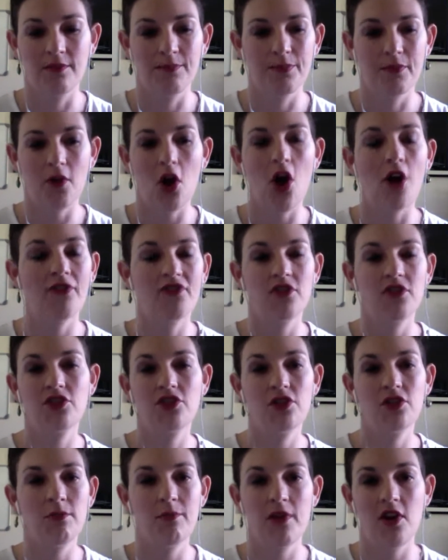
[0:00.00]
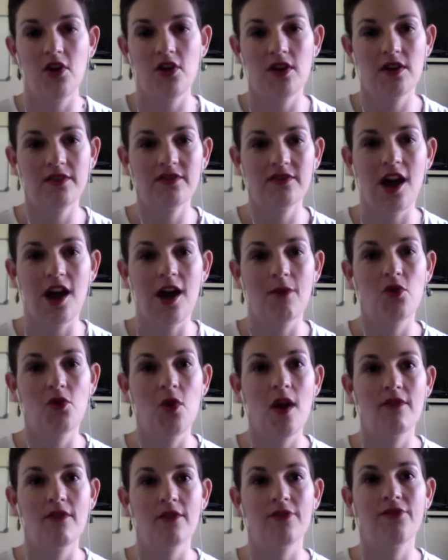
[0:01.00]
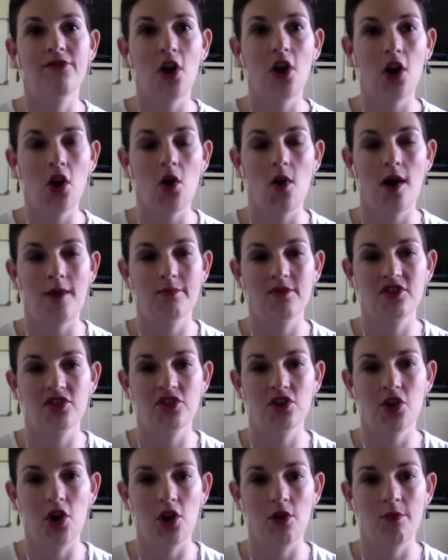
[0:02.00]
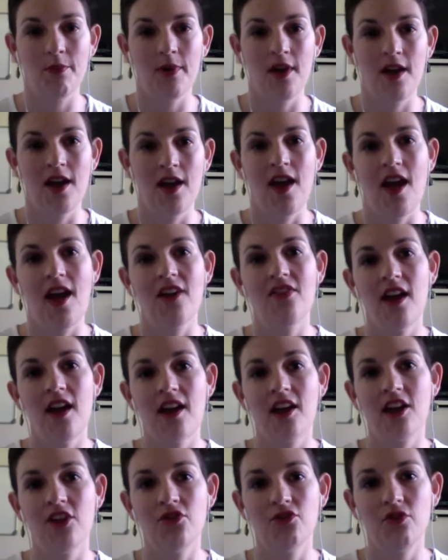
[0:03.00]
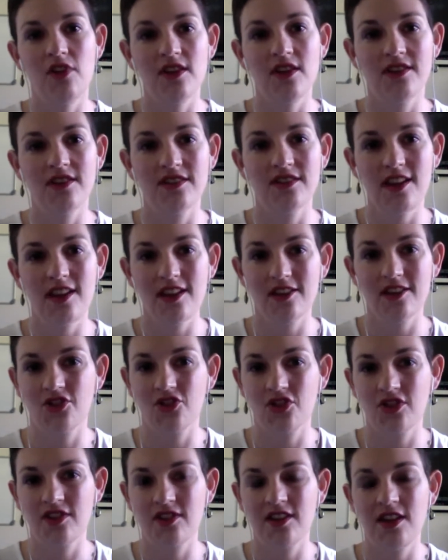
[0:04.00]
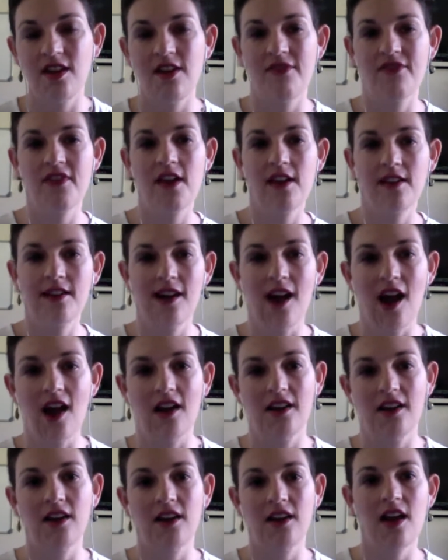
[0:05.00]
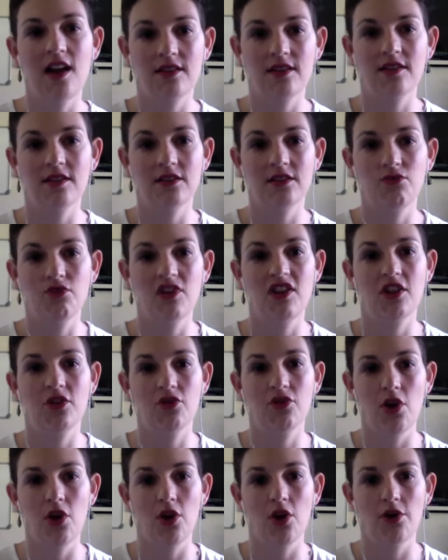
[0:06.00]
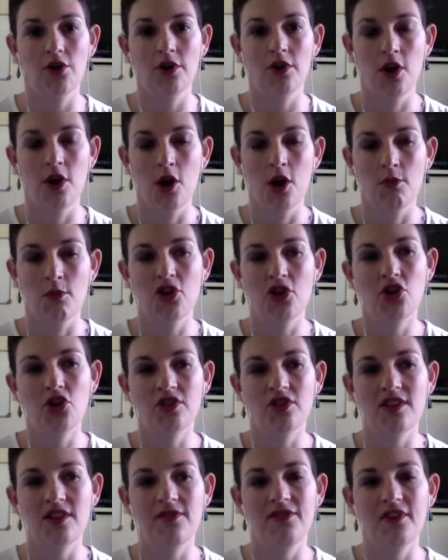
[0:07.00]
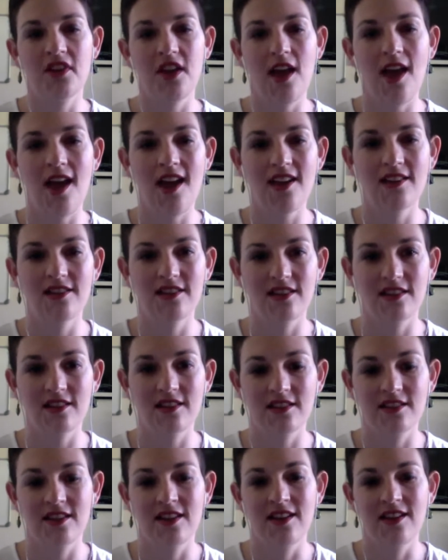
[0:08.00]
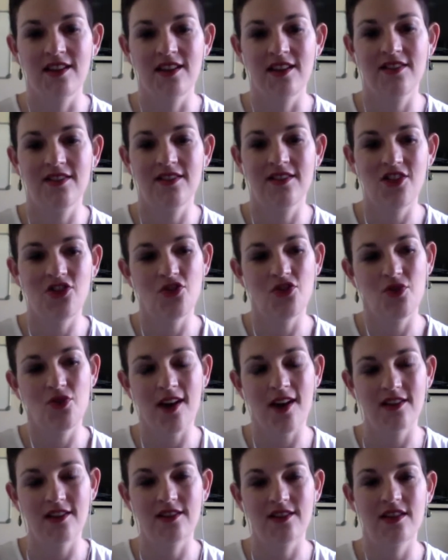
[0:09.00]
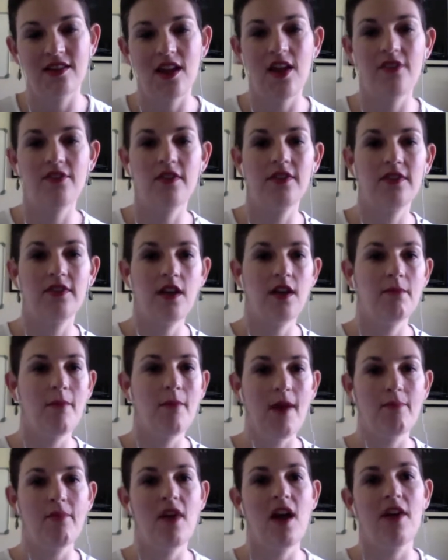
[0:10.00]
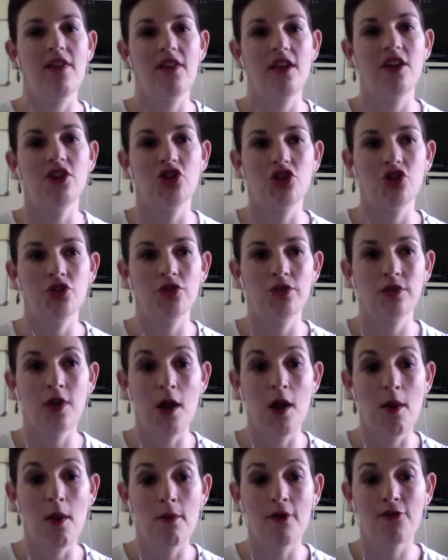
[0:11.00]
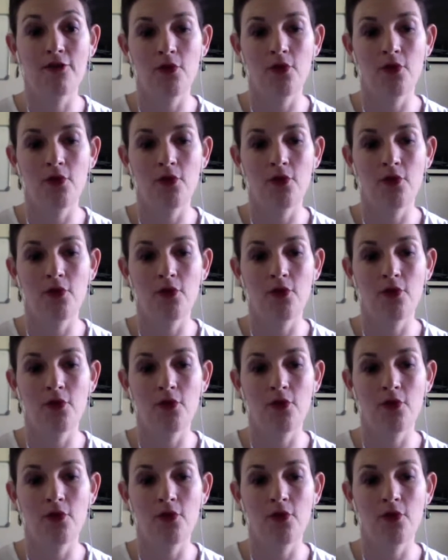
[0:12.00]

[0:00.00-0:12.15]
after a certain period of time, you have a follow-up scope, and they can reassess to see if that lining has regrown. Because if it hasn't, then you understand that there might be other issues. But for